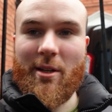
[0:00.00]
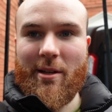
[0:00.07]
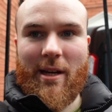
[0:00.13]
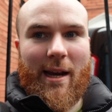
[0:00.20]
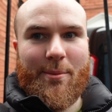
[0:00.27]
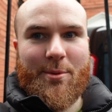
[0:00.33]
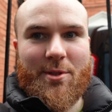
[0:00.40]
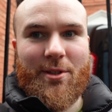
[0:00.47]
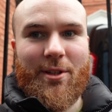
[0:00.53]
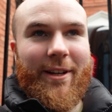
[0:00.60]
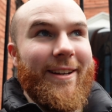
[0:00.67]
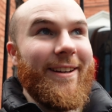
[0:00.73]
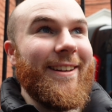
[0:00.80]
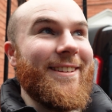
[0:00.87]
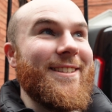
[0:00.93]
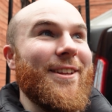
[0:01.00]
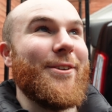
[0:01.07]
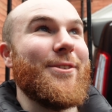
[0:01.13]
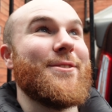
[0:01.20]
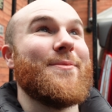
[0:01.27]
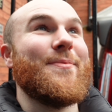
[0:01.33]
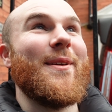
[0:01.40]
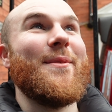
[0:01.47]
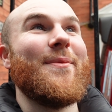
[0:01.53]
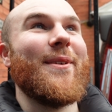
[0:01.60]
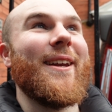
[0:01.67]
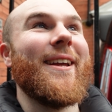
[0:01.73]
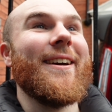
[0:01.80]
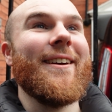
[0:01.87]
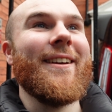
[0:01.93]
absolutely, there's loads of people
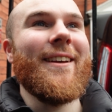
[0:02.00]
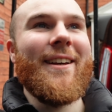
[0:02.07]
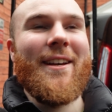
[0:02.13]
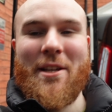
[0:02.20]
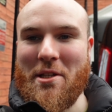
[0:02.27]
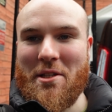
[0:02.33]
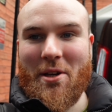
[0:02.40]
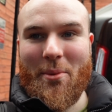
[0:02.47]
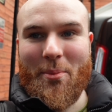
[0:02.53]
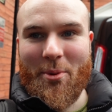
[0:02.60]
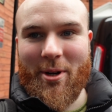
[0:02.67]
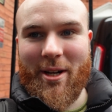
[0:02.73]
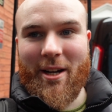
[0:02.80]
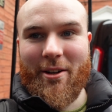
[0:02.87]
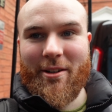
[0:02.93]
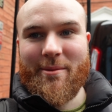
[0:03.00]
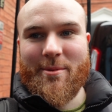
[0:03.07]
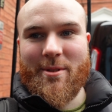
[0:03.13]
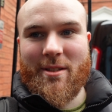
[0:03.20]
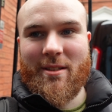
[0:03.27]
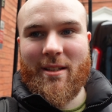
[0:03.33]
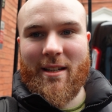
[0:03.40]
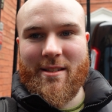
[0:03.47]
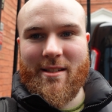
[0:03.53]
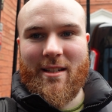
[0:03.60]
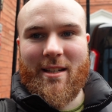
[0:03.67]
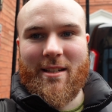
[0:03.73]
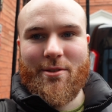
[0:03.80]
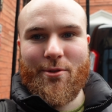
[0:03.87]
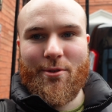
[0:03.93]
here. So I'm pretty hyped as it
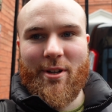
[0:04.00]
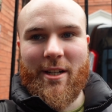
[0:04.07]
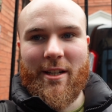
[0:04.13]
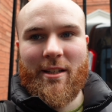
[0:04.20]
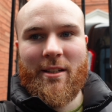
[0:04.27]
is already.